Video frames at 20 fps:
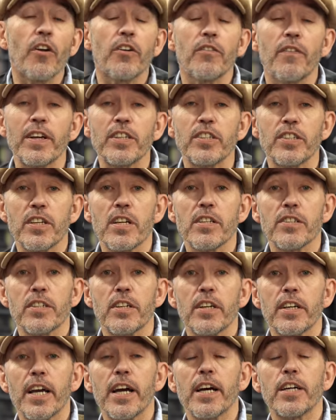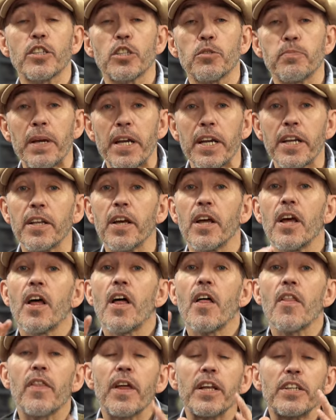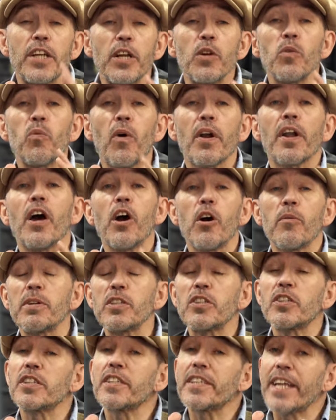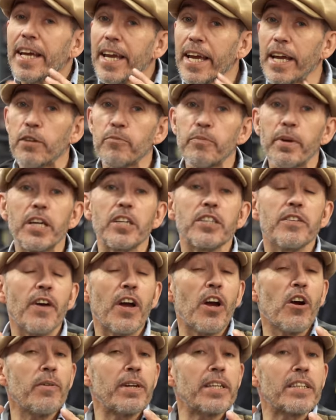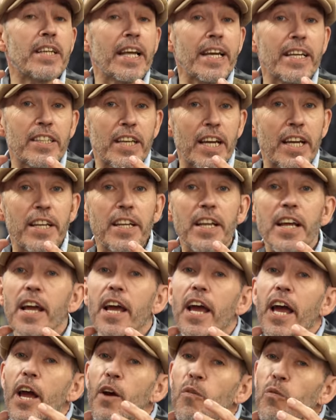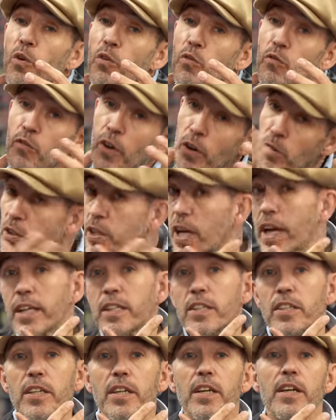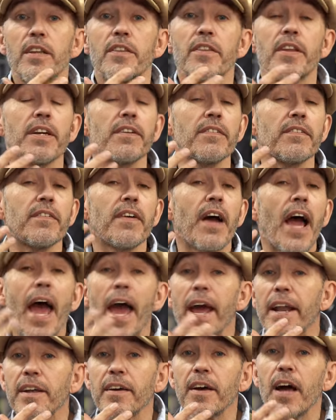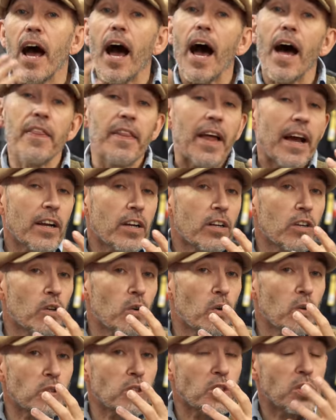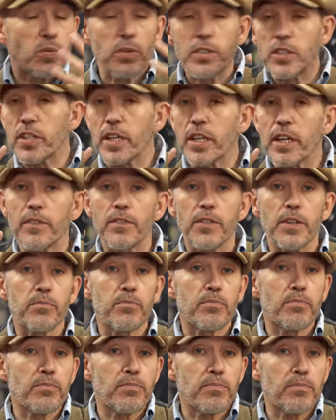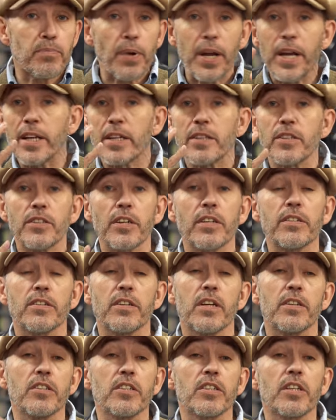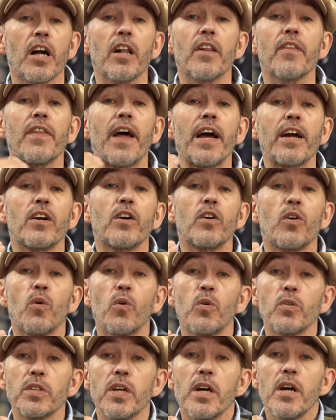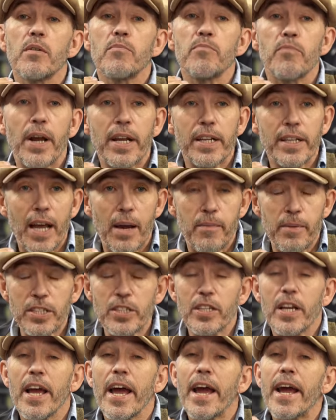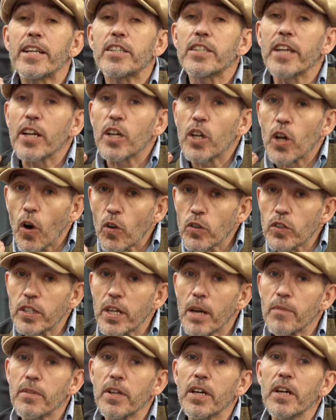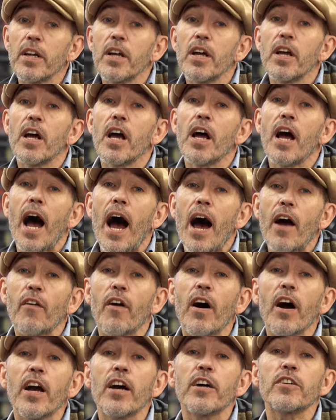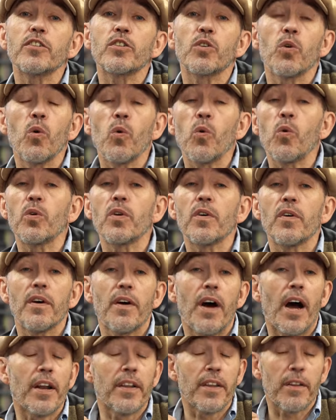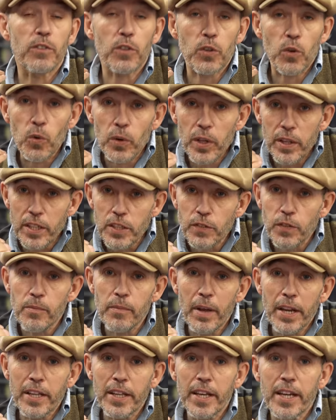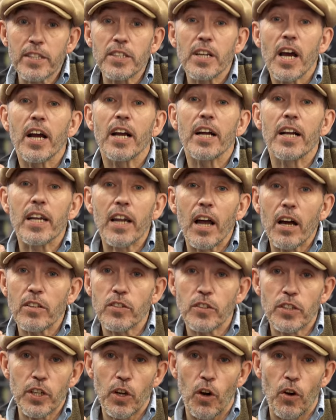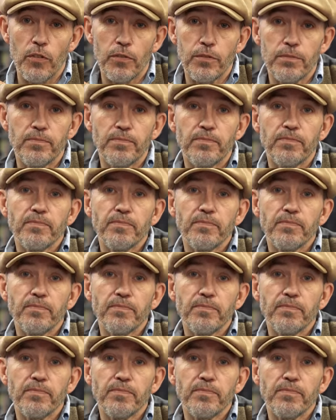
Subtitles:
on a race circuit at speed, they didn't want a helmet to dig in, because if a helmet digs in, it will rotate the head, and that can cause twisting of the brain inside the skull. That can cause brain damage. It's a concept that Arai has called, and they've called it this for many years, glancing off.